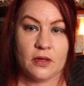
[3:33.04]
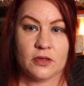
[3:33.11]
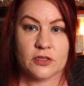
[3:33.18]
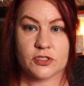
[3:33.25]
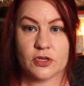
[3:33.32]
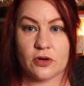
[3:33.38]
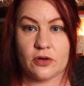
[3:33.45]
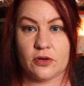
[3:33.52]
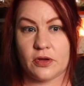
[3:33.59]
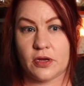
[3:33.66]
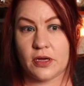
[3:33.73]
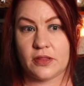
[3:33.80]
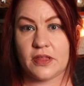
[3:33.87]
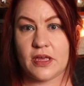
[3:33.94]
So
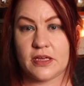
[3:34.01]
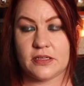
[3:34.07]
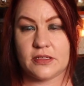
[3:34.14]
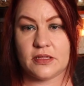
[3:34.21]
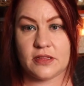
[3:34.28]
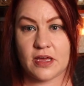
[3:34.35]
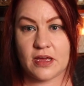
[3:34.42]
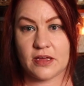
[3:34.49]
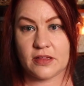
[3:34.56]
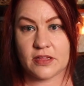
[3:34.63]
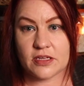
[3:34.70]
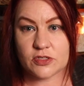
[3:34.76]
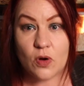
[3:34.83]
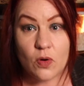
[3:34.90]

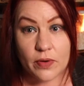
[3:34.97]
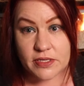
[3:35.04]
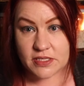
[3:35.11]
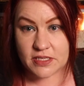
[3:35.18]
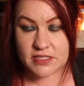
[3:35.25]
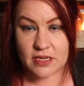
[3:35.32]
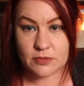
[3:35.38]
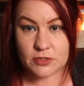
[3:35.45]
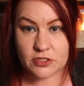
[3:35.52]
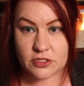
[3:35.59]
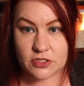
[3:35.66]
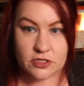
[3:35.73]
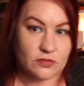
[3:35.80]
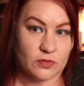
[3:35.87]
there's always
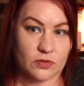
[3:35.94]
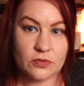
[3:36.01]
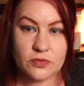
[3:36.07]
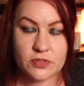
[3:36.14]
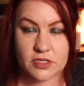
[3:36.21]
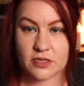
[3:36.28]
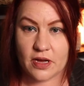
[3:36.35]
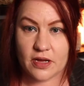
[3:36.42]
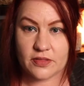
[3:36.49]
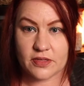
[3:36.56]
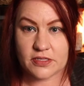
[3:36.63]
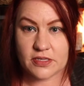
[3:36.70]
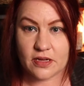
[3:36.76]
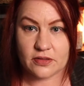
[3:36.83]
exceptions to the rules. These aren't
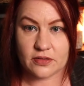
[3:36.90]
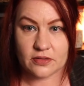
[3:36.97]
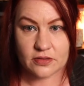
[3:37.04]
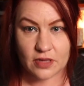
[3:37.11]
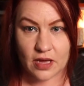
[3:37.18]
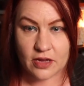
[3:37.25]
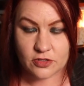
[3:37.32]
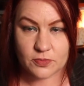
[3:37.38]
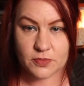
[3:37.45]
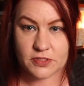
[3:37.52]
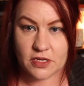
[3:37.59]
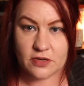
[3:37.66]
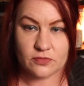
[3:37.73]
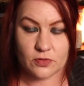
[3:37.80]
the
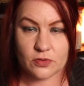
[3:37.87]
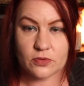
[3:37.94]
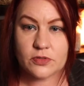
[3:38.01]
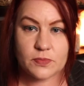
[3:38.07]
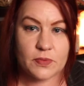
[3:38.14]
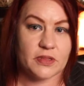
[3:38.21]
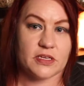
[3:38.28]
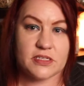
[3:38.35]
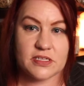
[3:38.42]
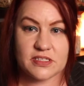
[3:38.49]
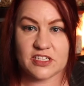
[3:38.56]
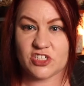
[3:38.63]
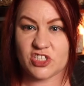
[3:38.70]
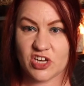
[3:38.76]
100% rules, but this
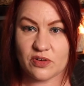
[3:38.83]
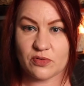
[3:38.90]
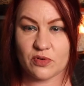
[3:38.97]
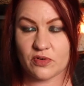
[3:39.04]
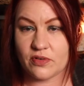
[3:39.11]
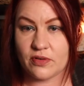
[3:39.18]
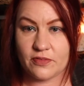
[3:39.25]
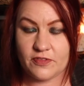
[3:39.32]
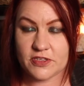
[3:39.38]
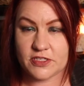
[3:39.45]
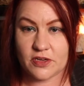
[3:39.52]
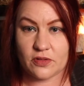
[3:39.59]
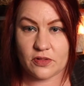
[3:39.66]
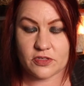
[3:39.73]
is the general
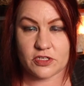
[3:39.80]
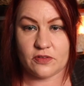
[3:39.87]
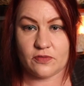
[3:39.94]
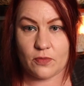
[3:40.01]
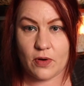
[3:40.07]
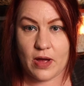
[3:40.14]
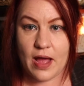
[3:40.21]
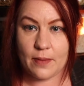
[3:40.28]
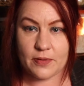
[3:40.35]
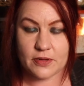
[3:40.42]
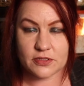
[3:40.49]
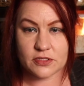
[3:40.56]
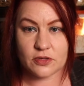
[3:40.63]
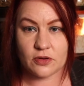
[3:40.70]
physiology of what
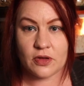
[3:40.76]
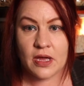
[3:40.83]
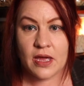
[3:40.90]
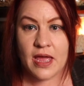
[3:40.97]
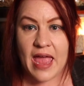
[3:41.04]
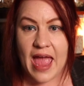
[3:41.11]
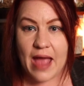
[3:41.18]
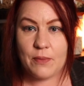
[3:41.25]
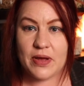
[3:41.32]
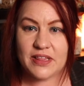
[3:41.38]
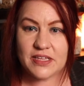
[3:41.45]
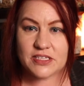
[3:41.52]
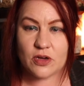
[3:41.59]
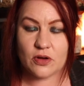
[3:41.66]
happens. So
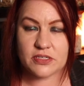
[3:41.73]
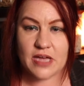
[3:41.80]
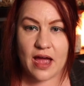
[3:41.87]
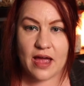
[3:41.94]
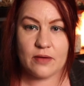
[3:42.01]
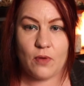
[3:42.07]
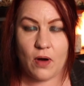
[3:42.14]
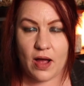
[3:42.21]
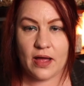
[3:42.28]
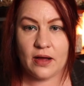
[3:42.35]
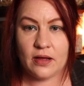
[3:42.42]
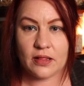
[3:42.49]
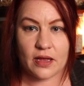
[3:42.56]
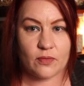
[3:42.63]
when this goes
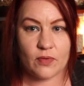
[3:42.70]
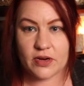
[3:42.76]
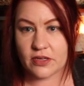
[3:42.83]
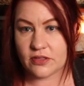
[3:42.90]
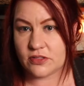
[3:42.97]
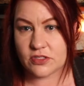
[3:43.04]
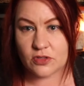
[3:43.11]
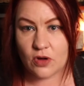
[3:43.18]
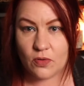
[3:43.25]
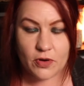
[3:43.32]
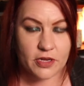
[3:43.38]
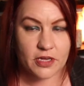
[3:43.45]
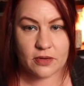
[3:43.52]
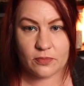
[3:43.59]
haywire, like when it's not
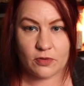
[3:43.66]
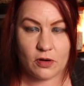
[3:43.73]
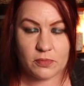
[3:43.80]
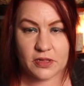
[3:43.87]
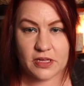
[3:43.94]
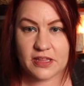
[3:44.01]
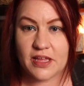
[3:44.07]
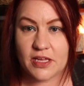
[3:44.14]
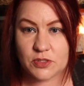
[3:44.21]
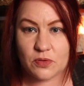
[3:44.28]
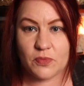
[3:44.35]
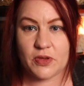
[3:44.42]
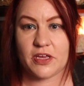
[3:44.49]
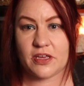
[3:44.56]
working properly, that's
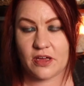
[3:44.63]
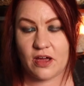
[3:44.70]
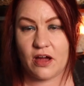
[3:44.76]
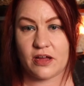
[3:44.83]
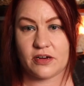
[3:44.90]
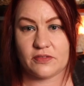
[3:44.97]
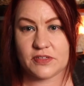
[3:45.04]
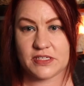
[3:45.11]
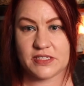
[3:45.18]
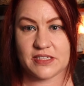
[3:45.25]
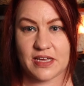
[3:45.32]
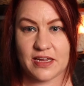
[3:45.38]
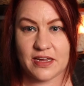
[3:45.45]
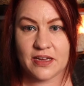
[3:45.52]
when we can kind of
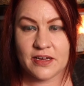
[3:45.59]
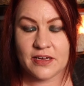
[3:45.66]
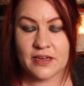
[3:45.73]
see